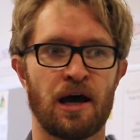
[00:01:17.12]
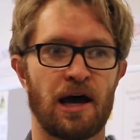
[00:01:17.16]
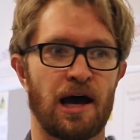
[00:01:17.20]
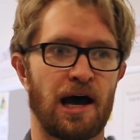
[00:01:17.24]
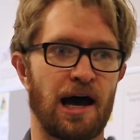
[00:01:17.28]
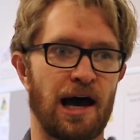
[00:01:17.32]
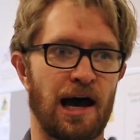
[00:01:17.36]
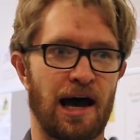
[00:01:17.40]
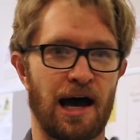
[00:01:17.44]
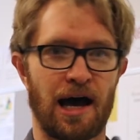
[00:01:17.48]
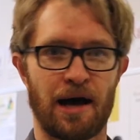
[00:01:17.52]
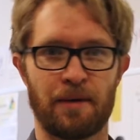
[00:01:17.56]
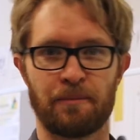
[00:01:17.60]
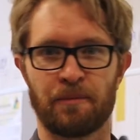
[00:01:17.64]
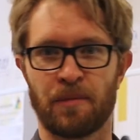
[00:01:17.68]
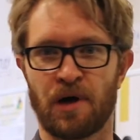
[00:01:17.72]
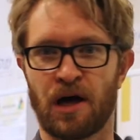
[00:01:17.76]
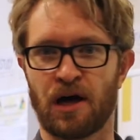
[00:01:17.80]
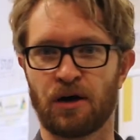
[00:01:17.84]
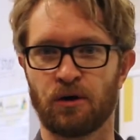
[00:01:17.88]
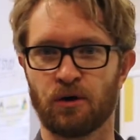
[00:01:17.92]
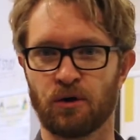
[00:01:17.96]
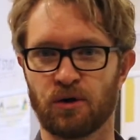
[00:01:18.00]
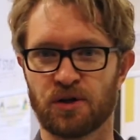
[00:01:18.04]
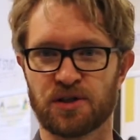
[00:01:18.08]

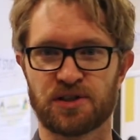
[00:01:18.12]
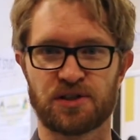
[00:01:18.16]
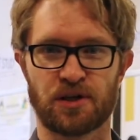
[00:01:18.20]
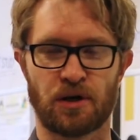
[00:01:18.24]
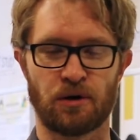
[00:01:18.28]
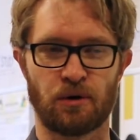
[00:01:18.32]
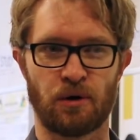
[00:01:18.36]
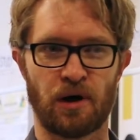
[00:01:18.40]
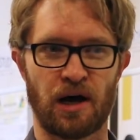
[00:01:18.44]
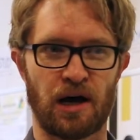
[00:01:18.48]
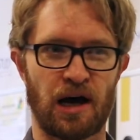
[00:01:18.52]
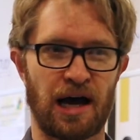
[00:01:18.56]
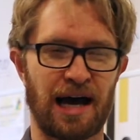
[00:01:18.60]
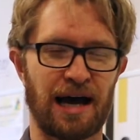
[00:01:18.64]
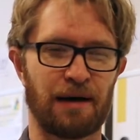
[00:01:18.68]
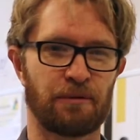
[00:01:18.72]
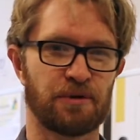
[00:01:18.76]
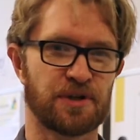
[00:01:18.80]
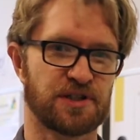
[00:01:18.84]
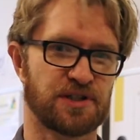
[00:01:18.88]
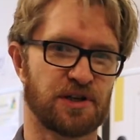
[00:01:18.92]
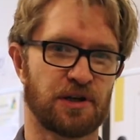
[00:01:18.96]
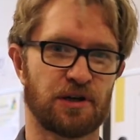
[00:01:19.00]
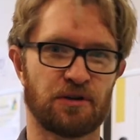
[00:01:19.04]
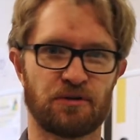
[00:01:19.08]
And also, how are
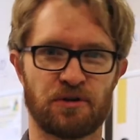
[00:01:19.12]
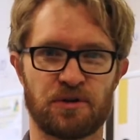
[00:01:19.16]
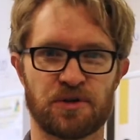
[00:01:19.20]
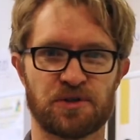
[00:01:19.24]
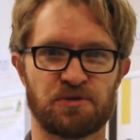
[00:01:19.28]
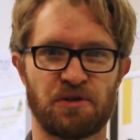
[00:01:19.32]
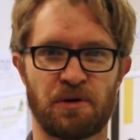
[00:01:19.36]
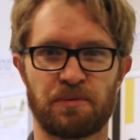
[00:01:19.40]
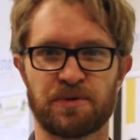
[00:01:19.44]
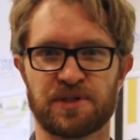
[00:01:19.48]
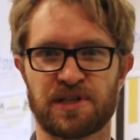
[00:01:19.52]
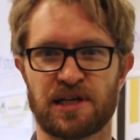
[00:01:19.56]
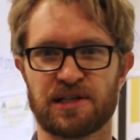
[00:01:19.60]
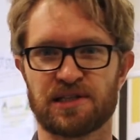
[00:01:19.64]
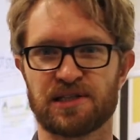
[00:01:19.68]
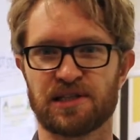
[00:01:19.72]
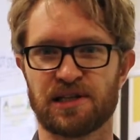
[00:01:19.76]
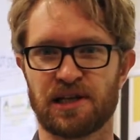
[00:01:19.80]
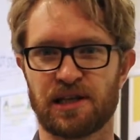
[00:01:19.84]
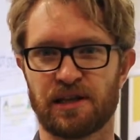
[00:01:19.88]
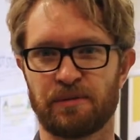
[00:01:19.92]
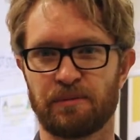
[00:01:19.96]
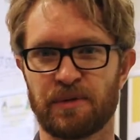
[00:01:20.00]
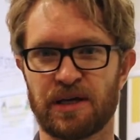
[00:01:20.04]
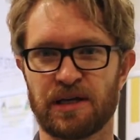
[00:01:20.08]
certain groups represented
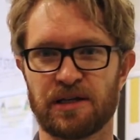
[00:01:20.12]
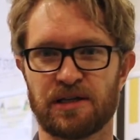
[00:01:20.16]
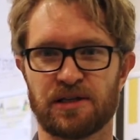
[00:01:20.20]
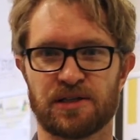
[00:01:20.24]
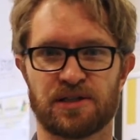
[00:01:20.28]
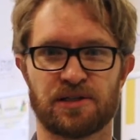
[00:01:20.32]
in the media?